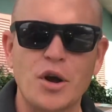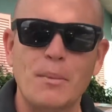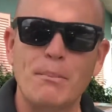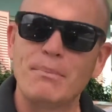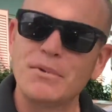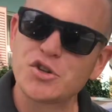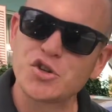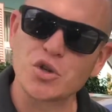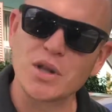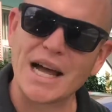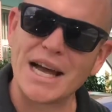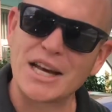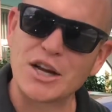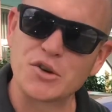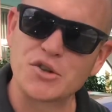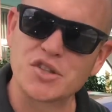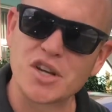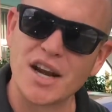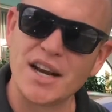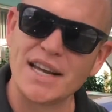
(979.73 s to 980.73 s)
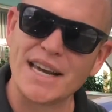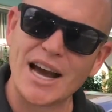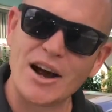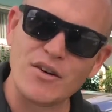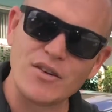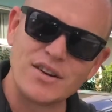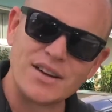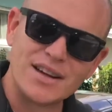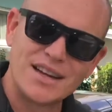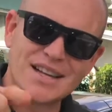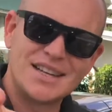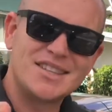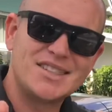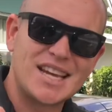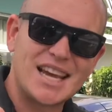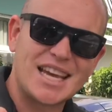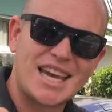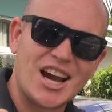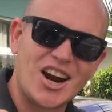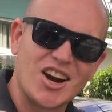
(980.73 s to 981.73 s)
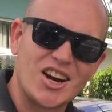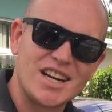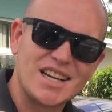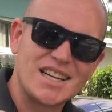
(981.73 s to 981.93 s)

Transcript: Mr. Ladd here signing out. Take care.